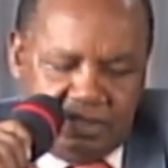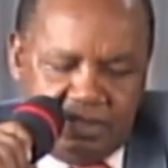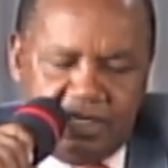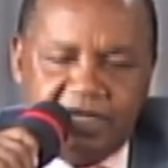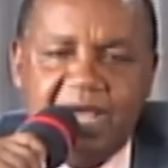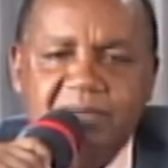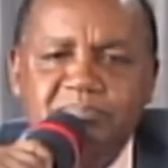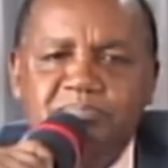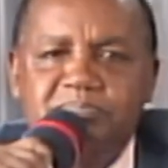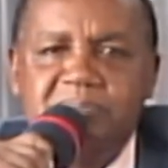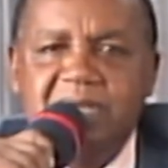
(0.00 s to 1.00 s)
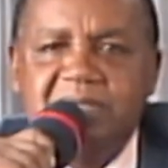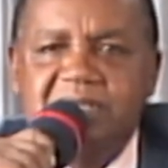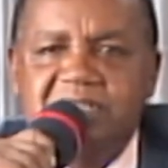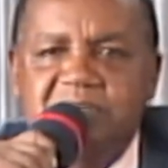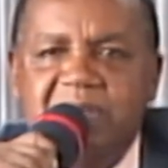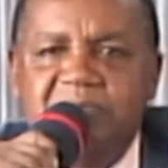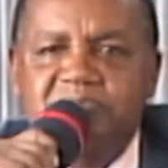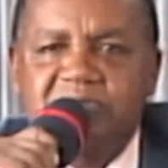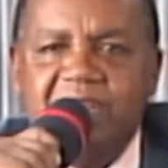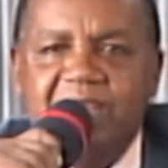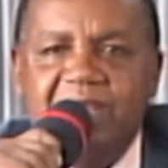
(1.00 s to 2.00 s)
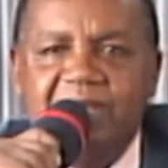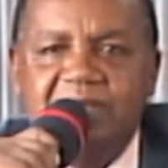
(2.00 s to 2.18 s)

And it's my prayer